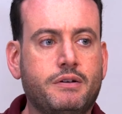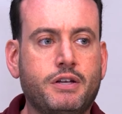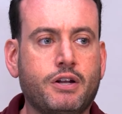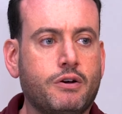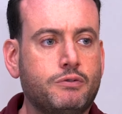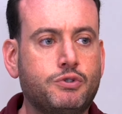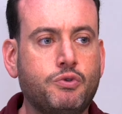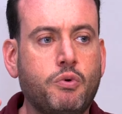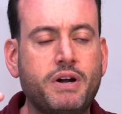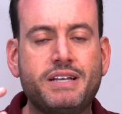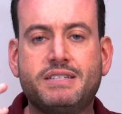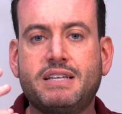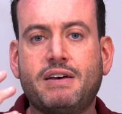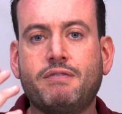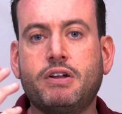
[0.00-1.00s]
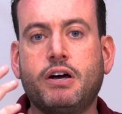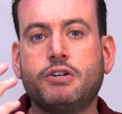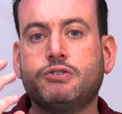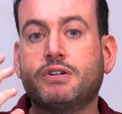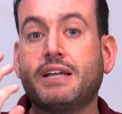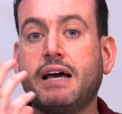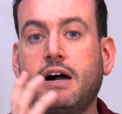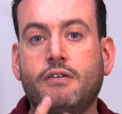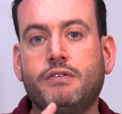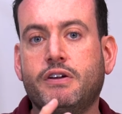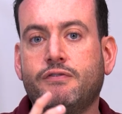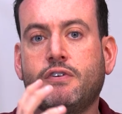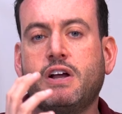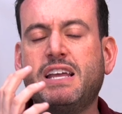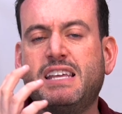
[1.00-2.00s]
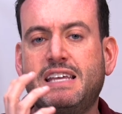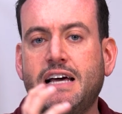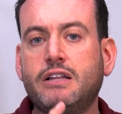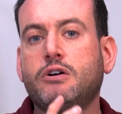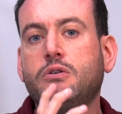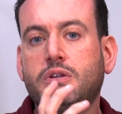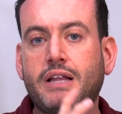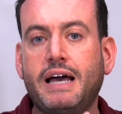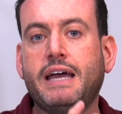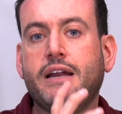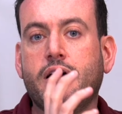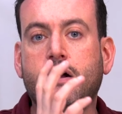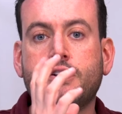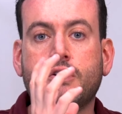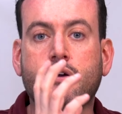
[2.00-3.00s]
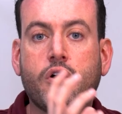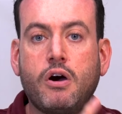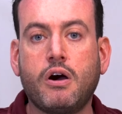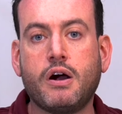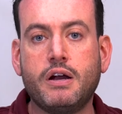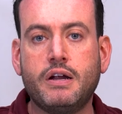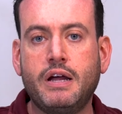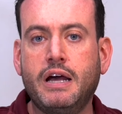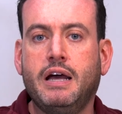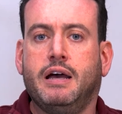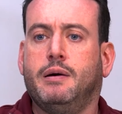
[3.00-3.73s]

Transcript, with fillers: you know, 2700 Kelvin, a very yellow light on your art,